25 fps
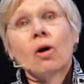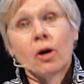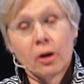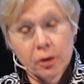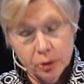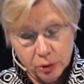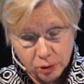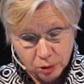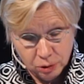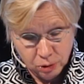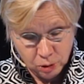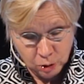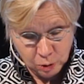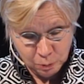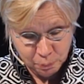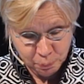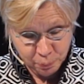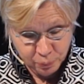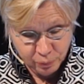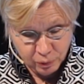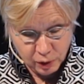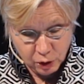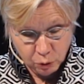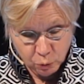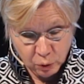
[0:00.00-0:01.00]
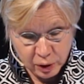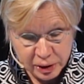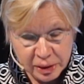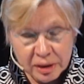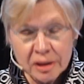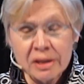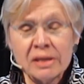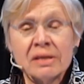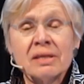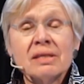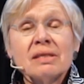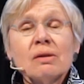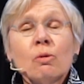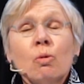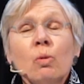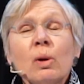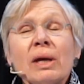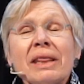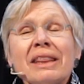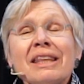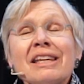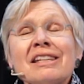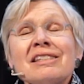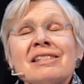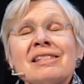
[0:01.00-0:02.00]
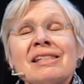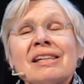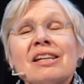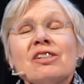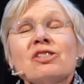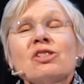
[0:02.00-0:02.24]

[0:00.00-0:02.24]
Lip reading: article, with its